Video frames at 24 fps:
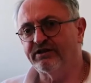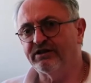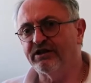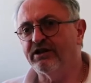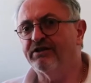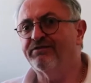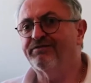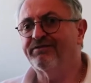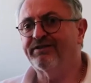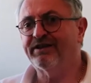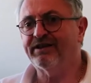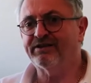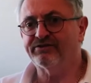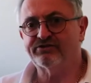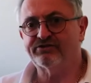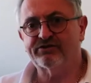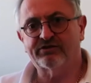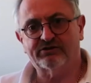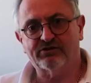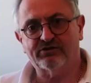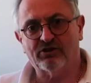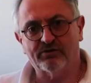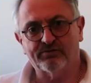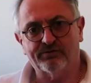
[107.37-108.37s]
if that's the
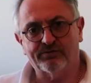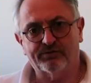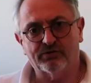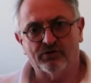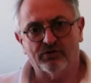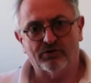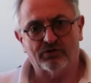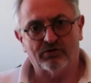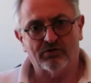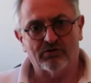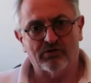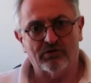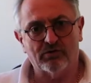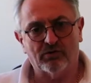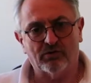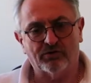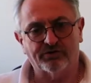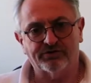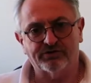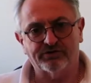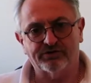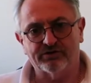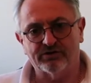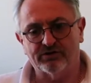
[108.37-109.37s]
type of cookery you want to
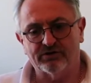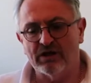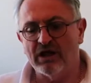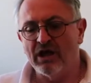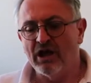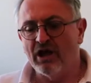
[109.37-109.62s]
do.